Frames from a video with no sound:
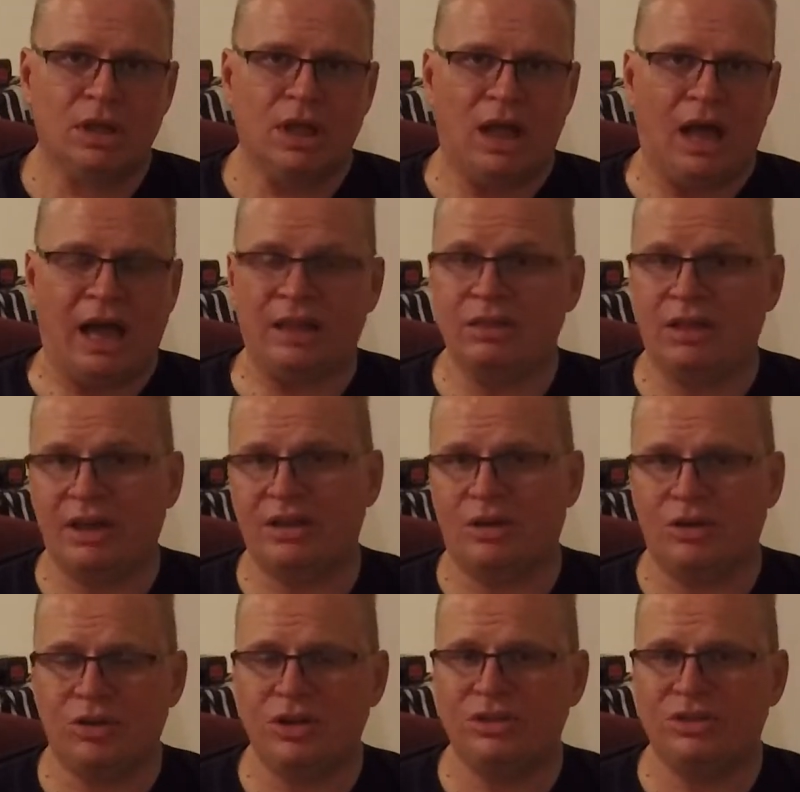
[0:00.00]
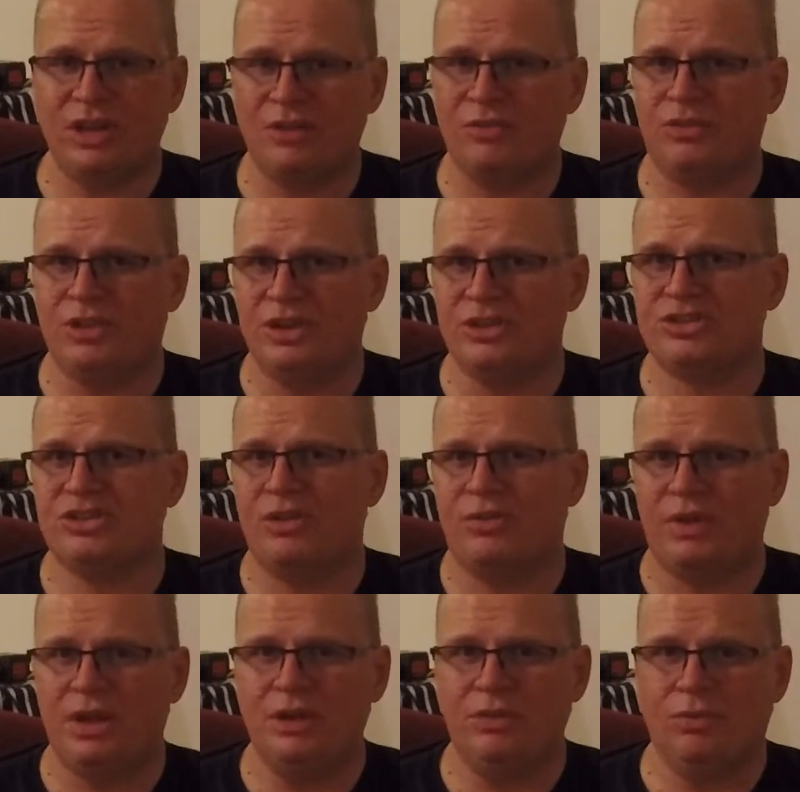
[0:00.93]
I like a good definition of
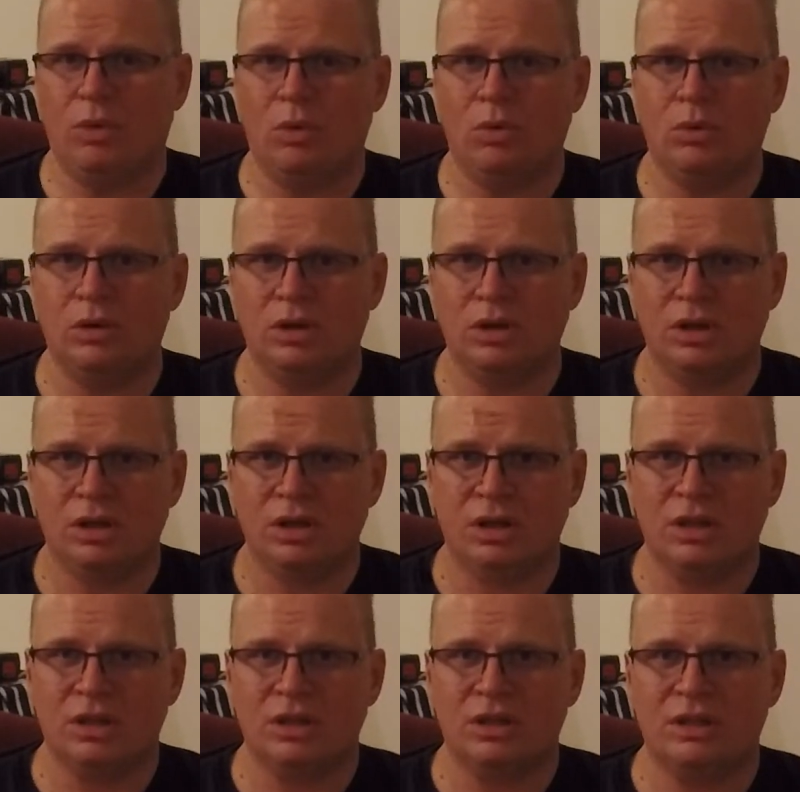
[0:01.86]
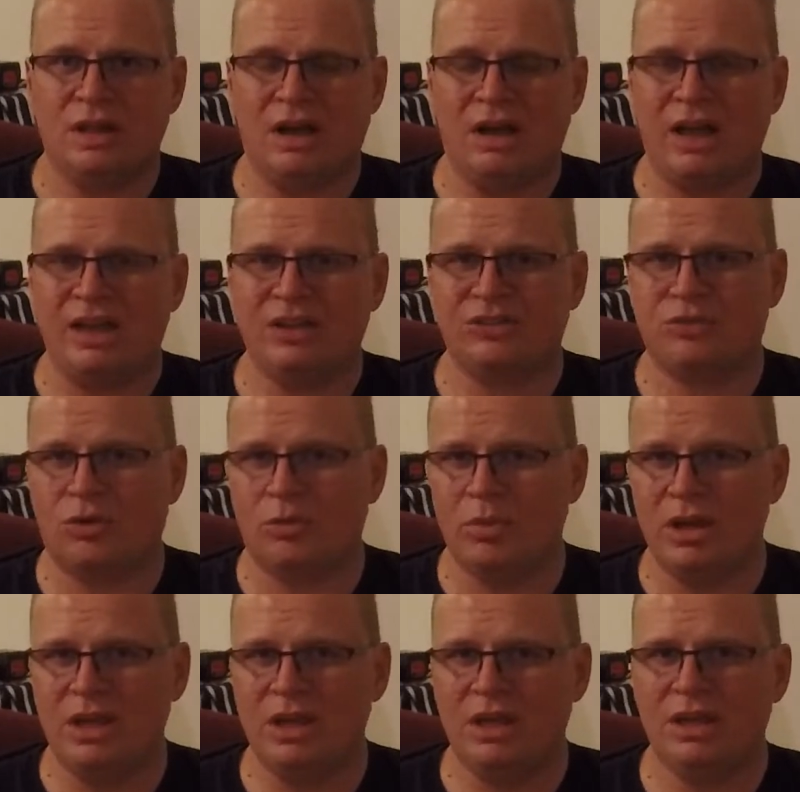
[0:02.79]
evil. Now, as for
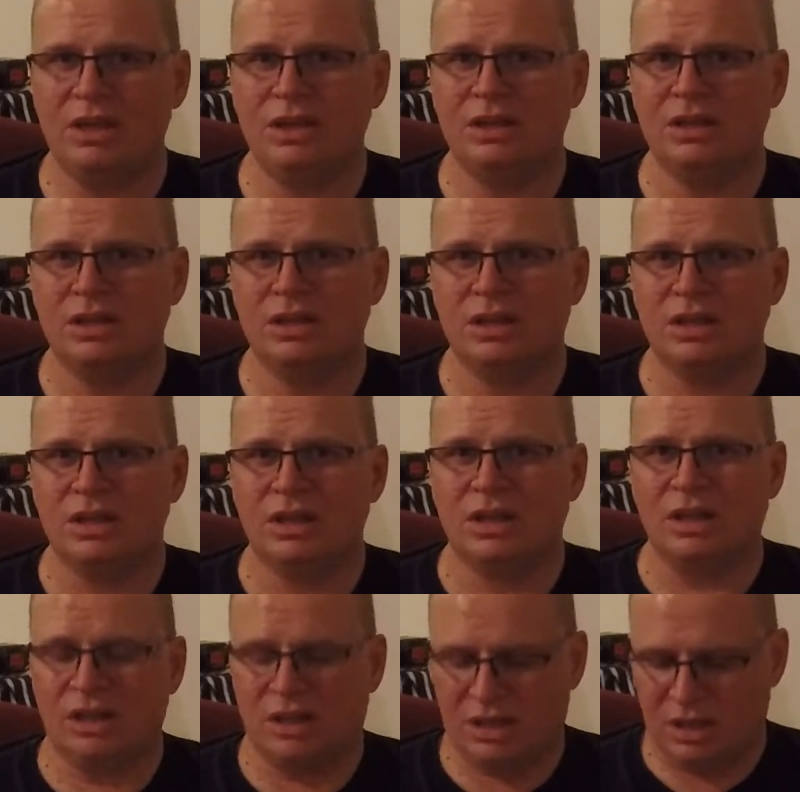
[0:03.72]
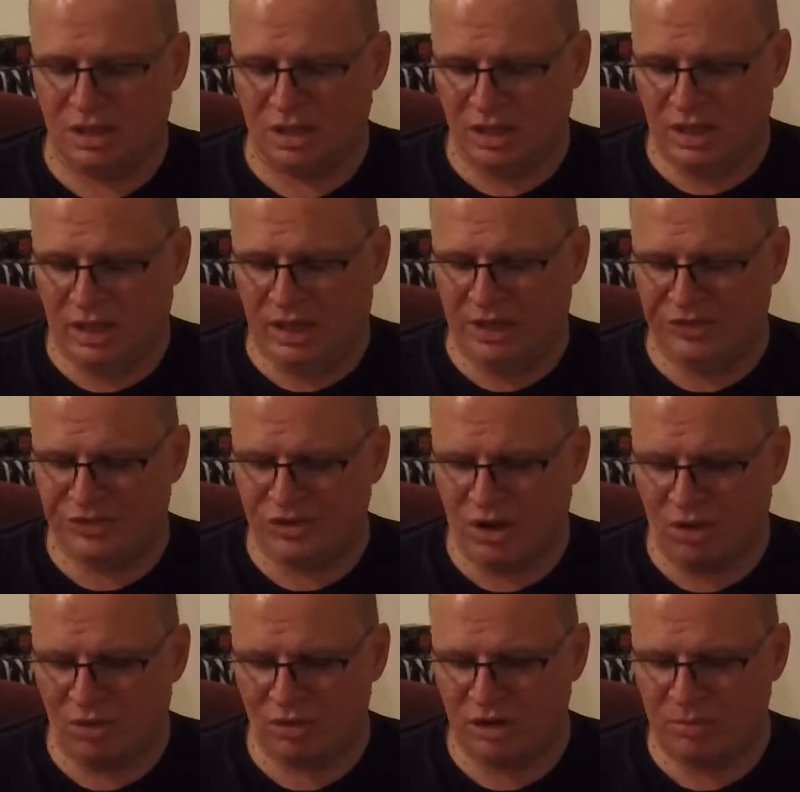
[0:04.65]
me, he's
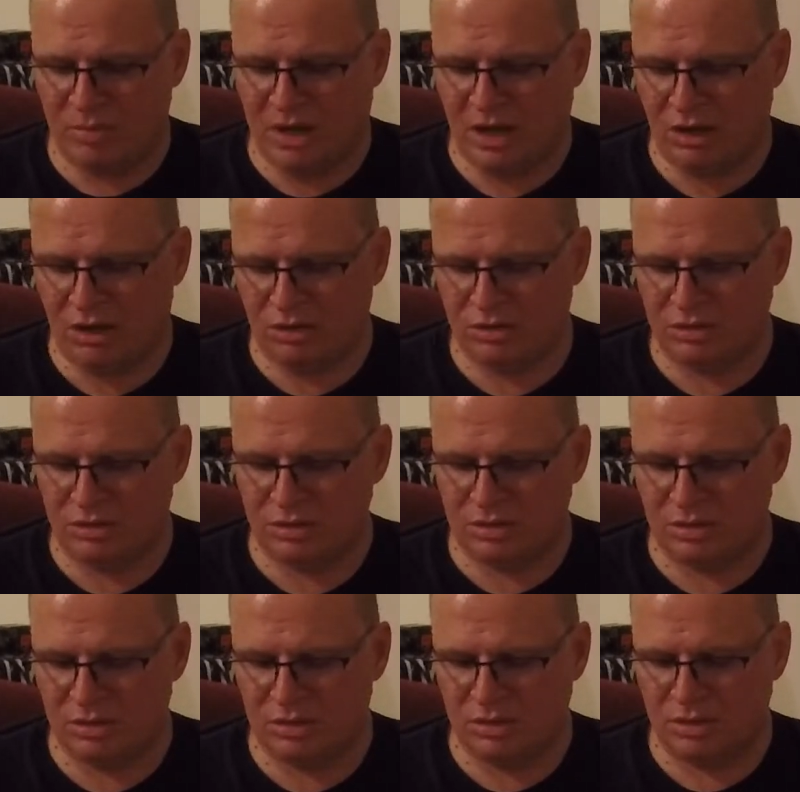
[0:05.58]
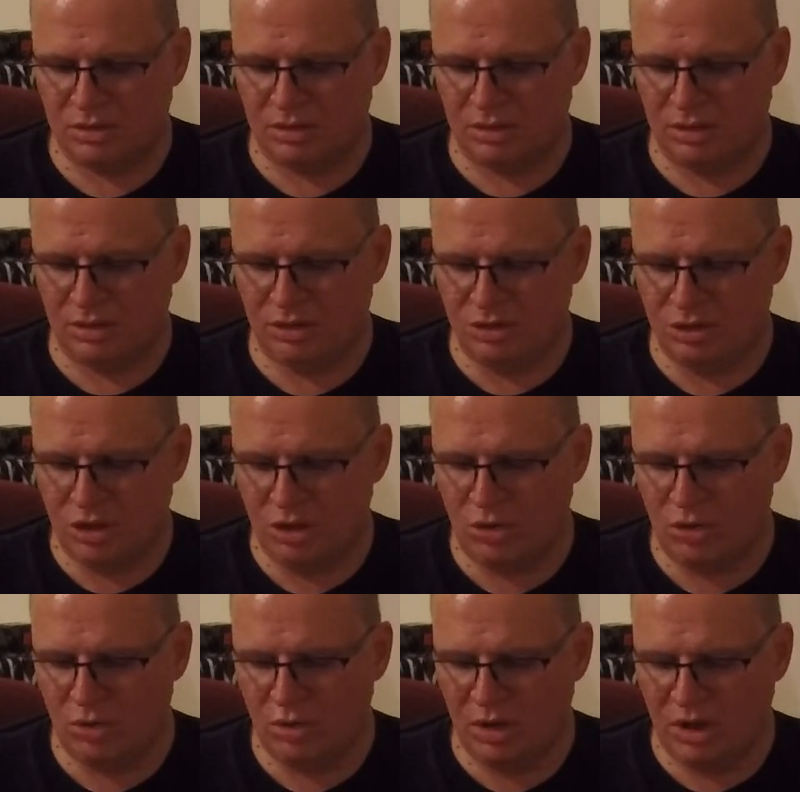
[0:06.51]
talking about, you
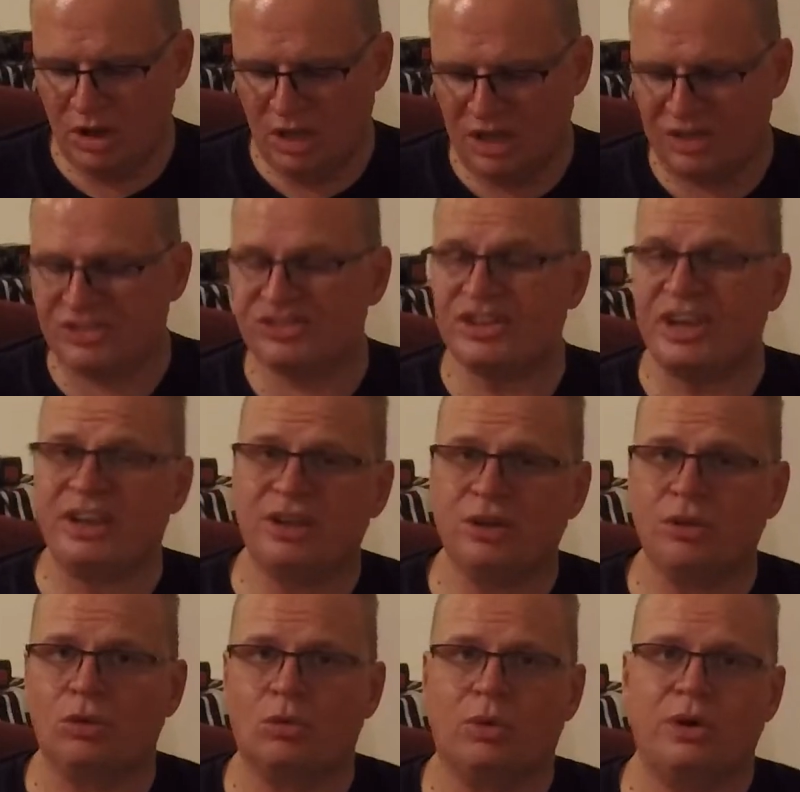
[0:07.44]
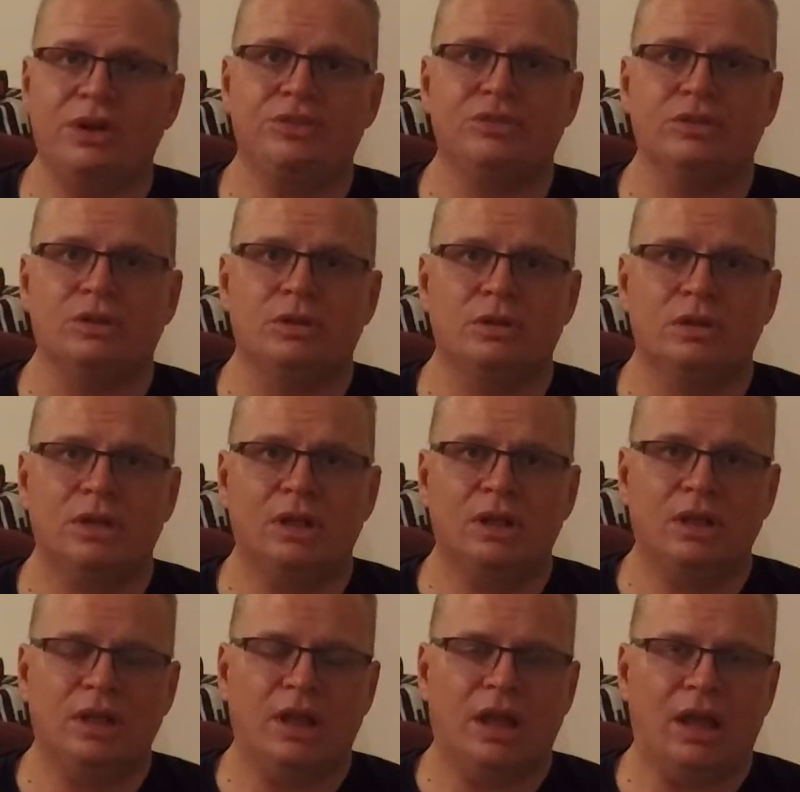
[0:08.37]
know, a secular reason
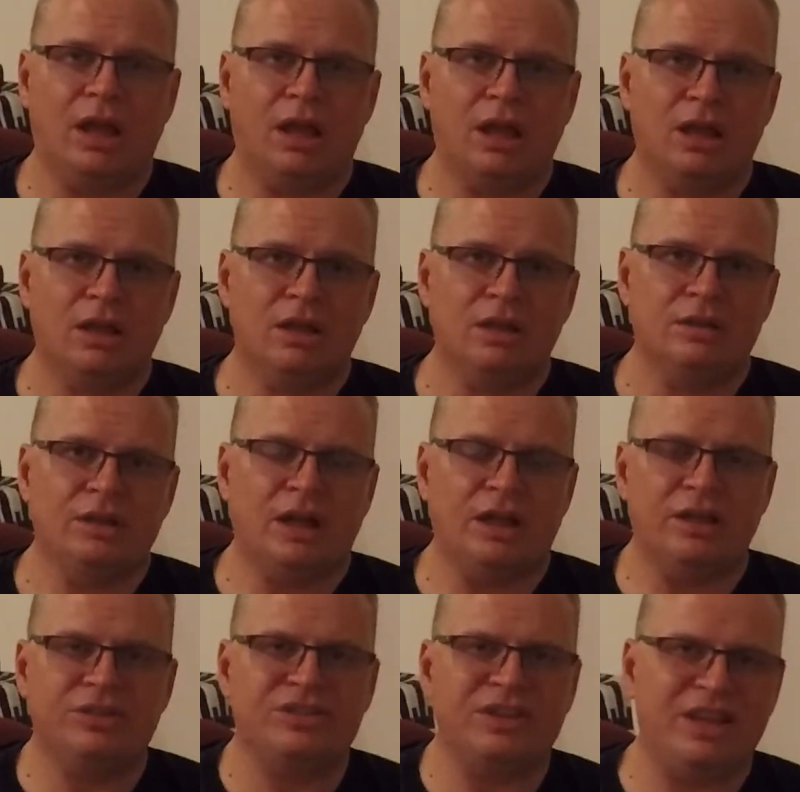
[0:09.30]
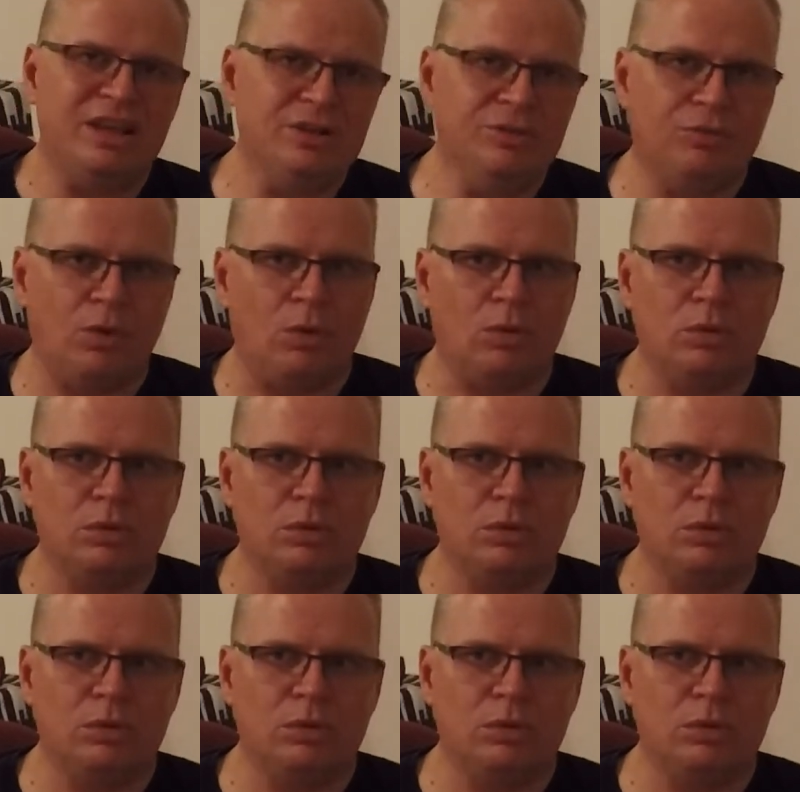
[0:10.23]
that is evil.